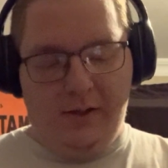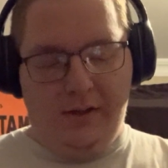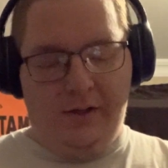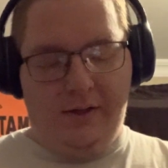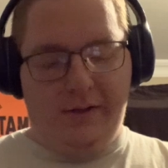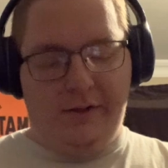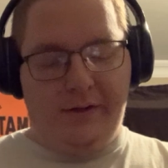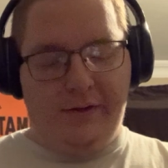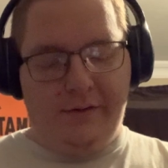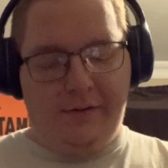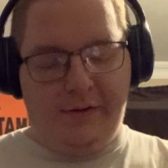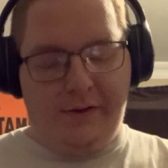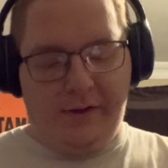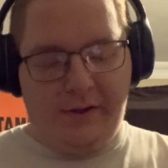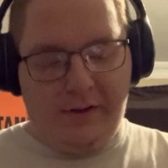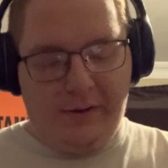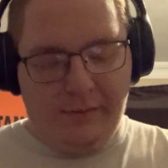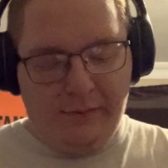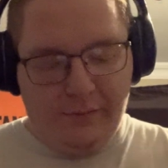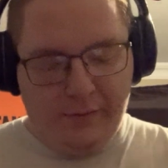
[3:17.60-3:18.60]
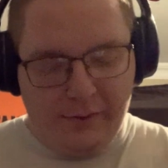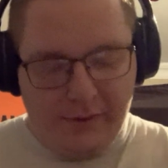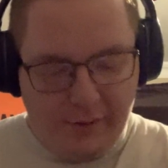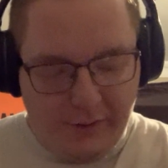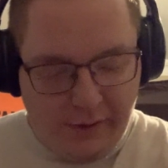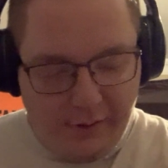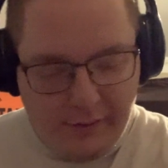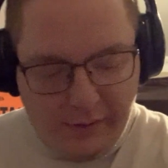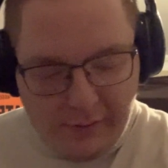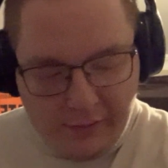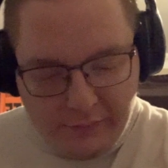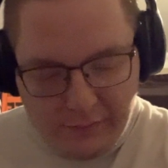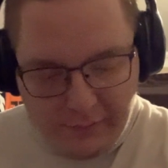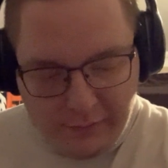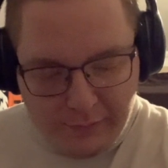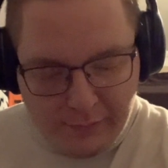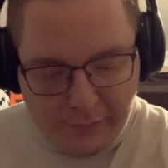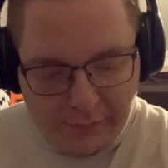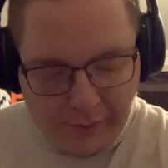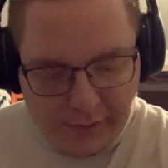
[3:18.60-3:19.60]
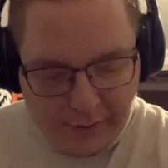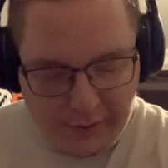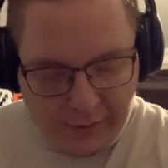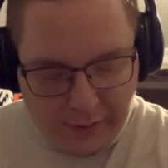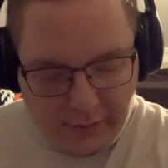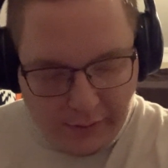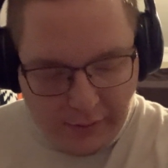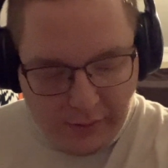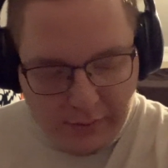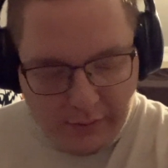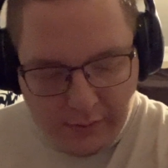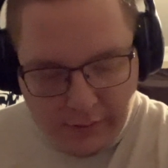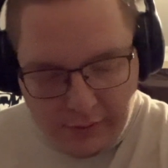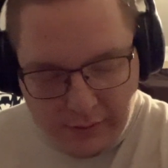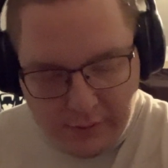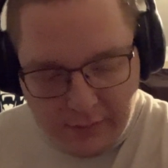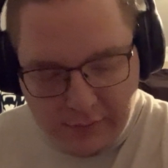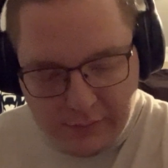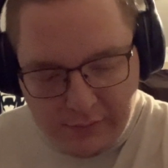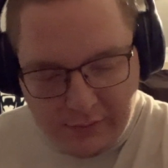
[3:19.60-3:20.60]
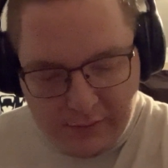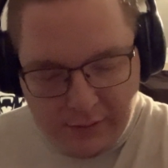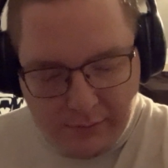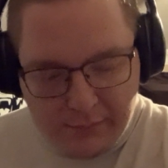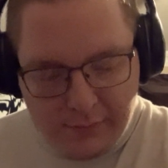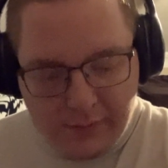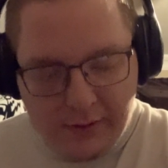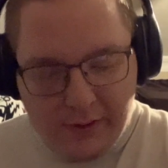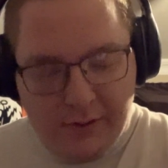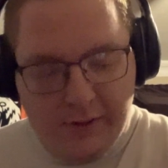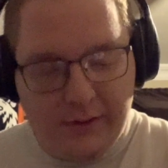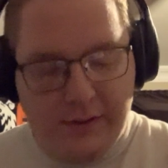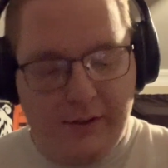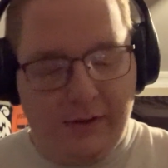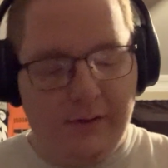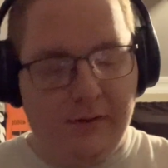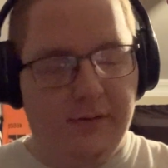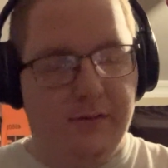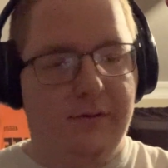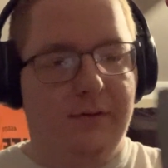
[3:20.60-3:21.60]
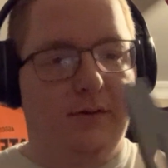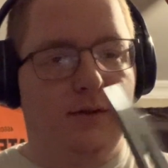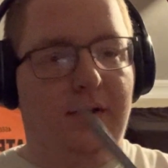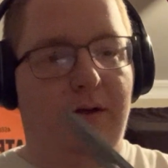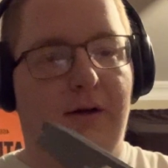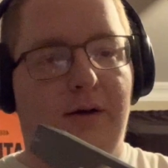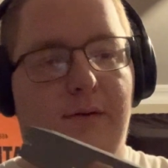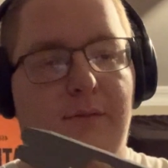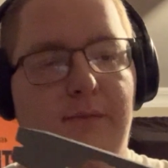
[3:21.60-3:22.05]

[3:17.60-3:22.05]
Another thing I would definitely bring is some kind of